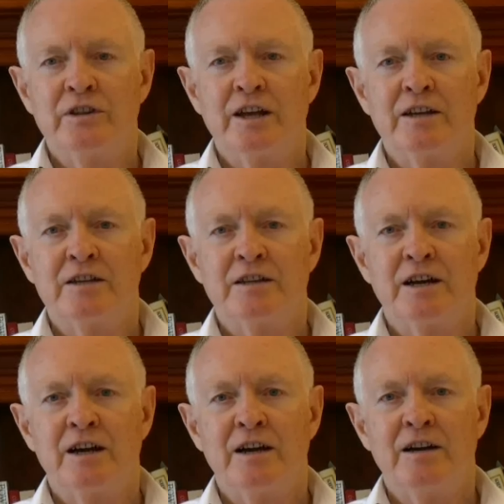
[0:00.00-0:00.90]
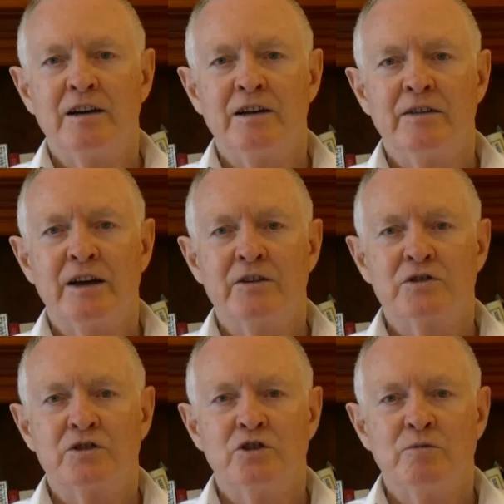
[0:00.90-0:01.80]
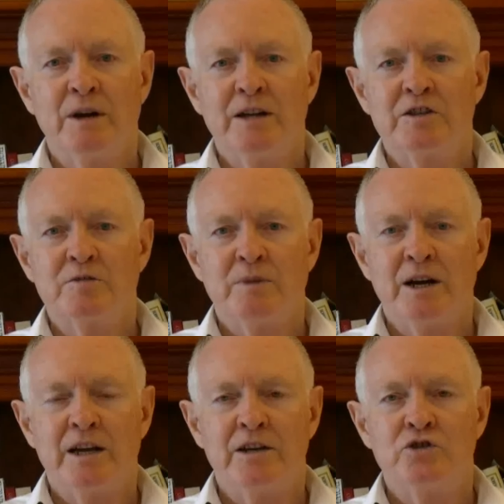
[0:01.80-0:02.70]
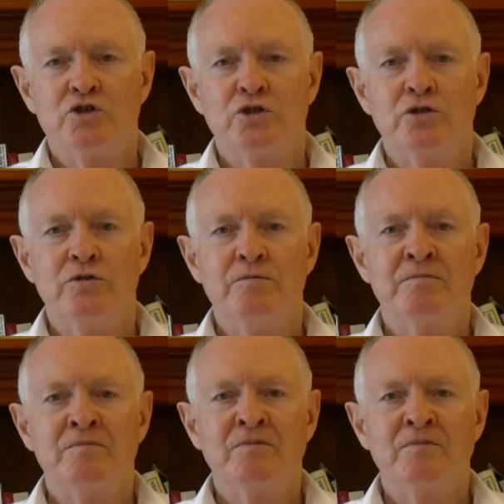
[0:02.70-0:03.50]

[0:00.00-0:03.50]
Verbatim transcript: that those 2 months, May and June.